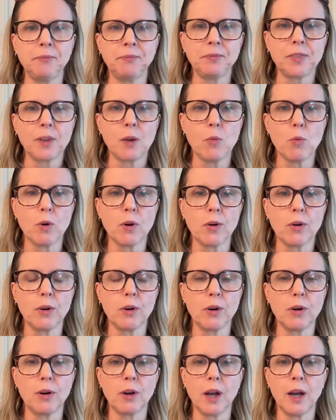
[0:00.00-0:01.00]

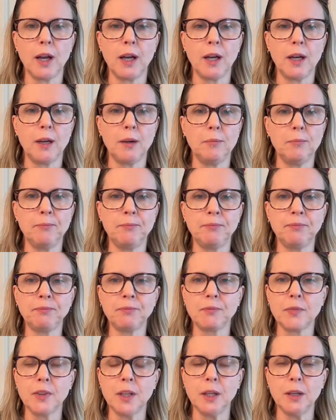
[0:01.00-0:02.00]
We're,
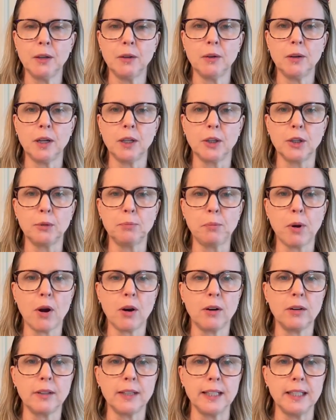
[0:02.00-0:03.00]
a good
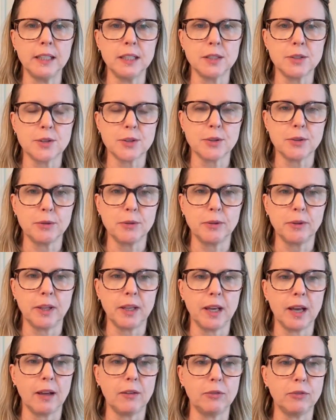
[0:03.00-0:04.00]
part into the
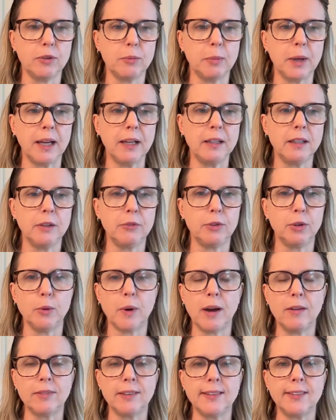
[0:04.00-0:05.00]
alphabet. If you
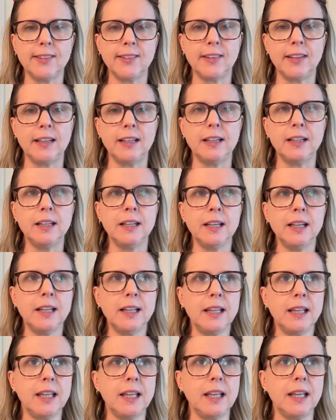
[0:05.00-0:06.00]
haven't seen
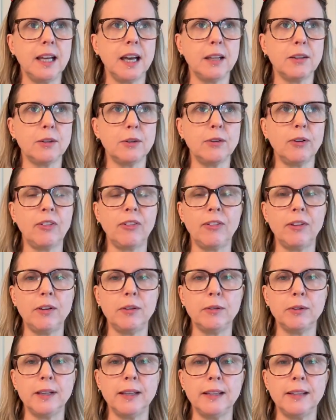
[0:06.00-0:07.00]
the other
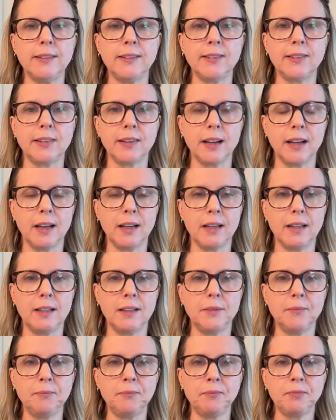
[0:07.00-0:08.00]
series,
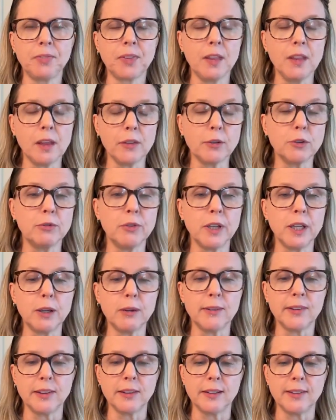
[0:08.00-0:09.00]
the other
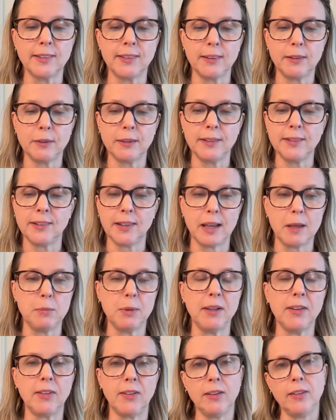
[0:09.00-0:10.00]
videos in the series,
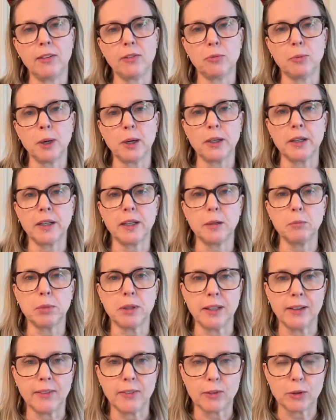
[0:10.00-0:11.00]
ABCs of Marketing,
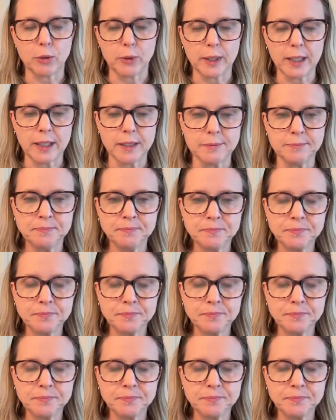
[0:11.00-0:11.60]
please tune in.